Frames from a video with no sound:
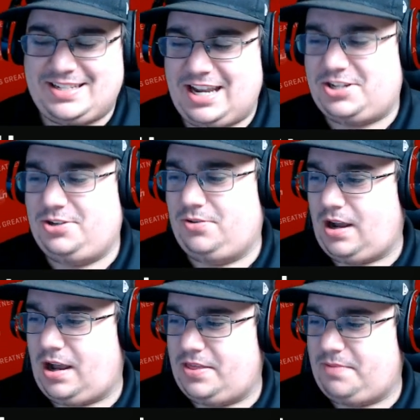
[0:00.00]
get
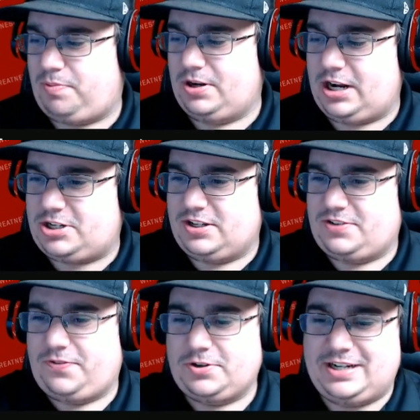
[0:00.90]
to the
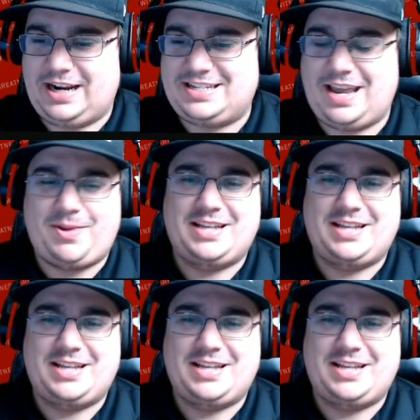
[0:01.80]
predictions for tonight's game,